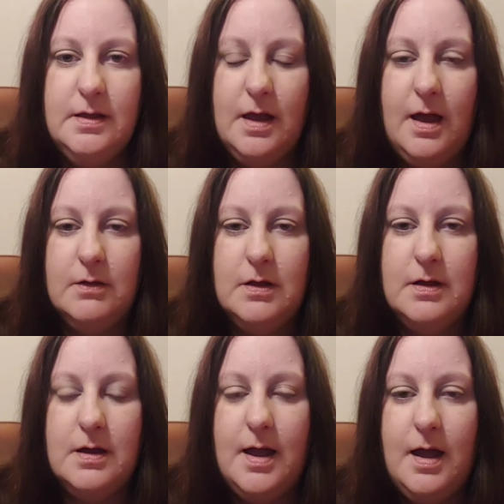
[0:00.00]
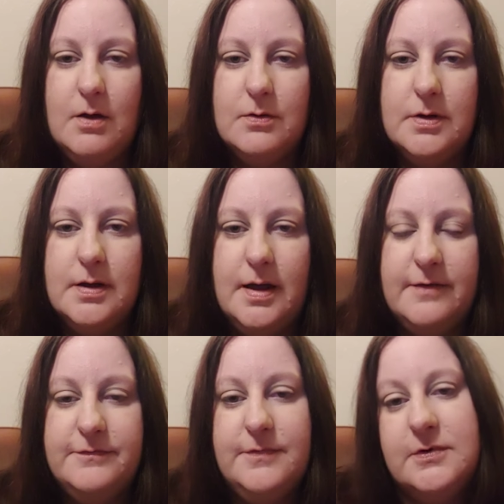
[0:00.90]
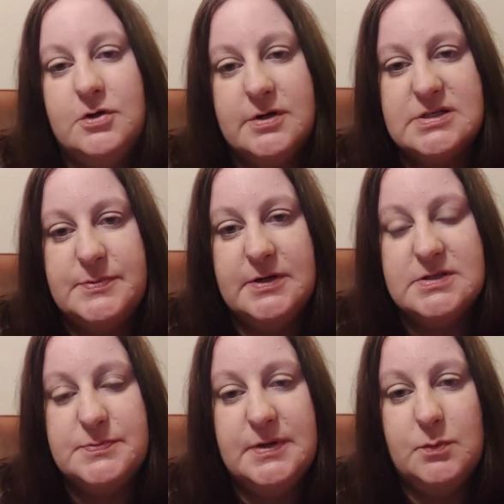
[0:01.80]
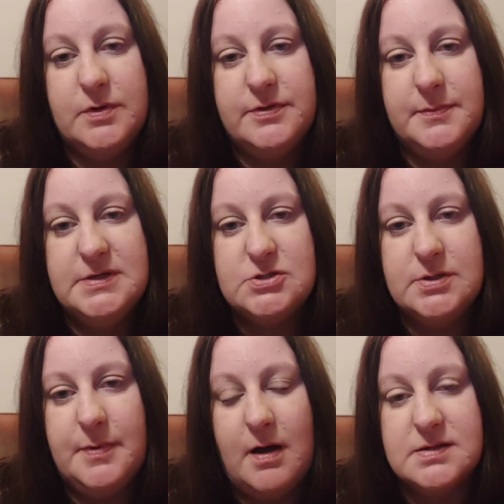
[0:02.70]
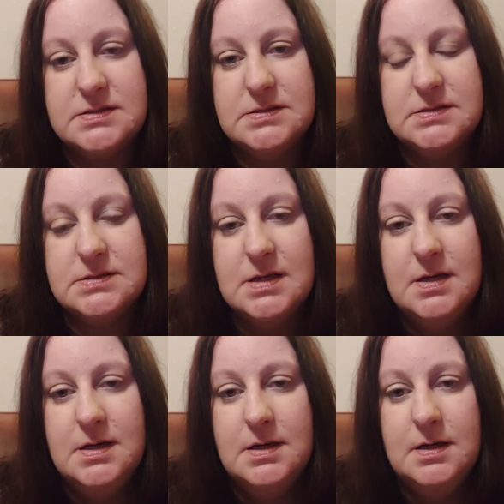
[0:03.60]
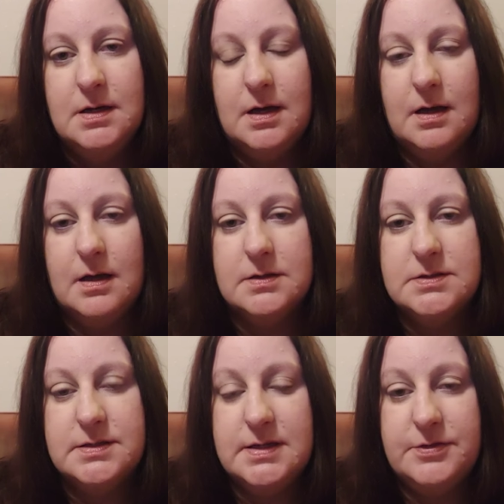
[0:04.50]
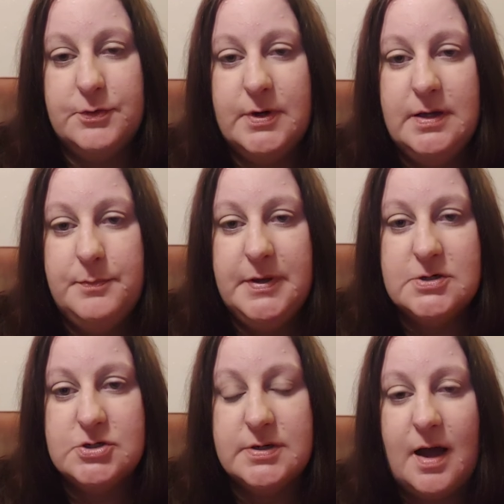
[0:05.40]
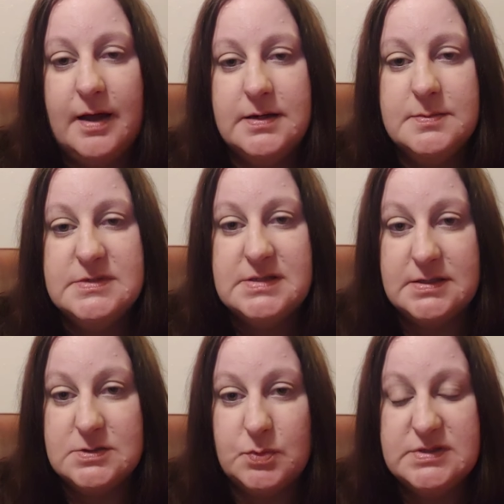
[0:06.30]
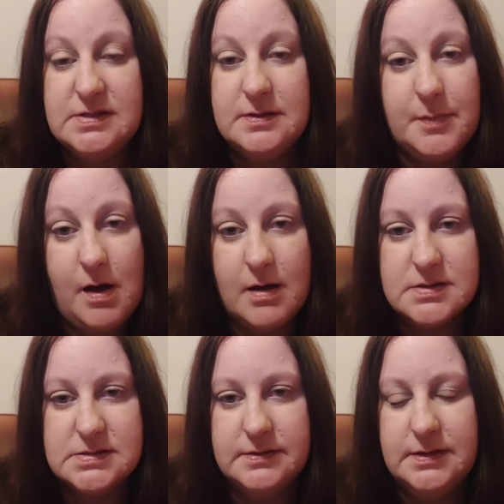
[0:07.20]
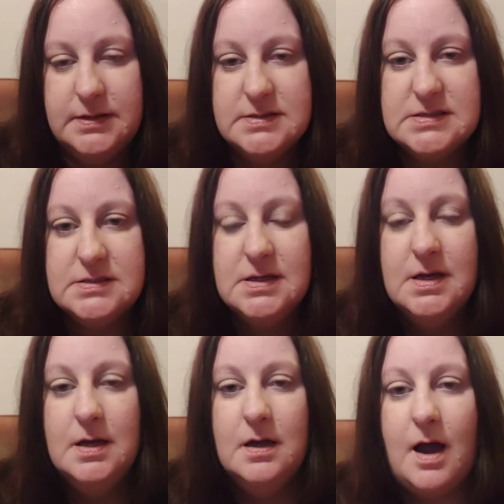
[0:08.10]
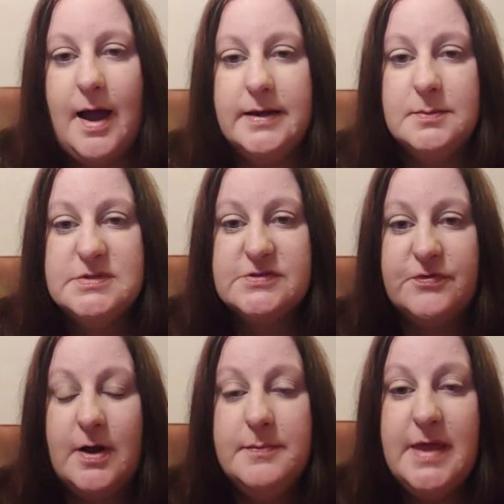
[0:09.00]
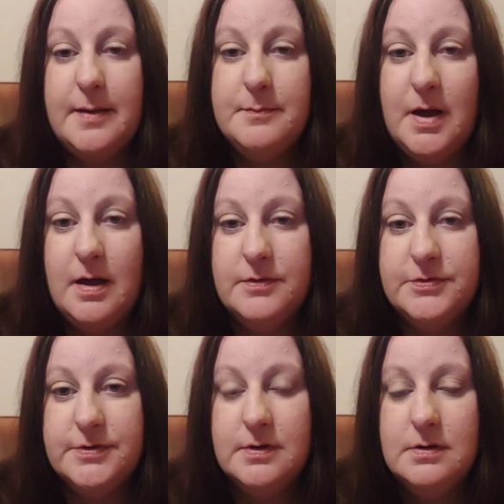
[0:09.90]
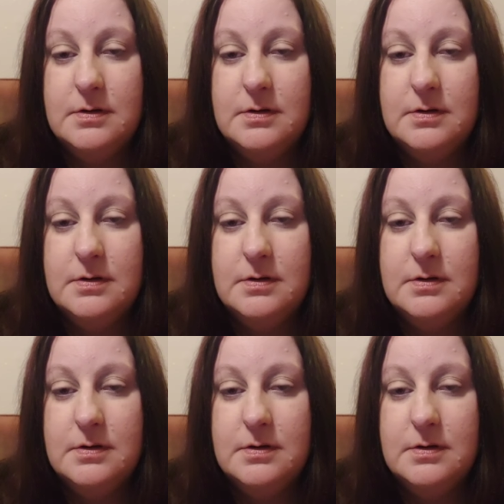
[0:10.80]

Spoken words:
how have your experience been with the mystery boxes? The 3 pictured items, that's what's in the box, and then is it items from that month